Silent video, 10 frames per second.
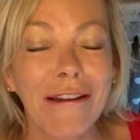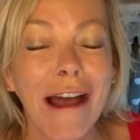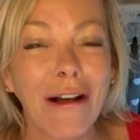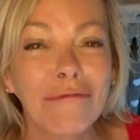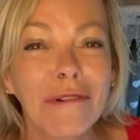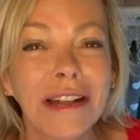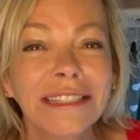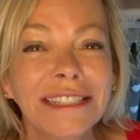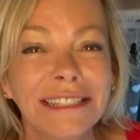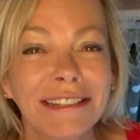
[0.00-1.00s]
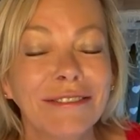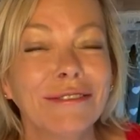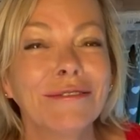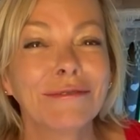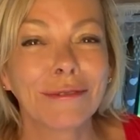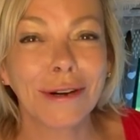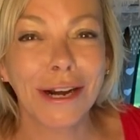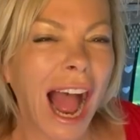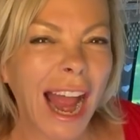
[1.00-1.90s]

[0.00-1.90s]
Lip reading: not one single drawer.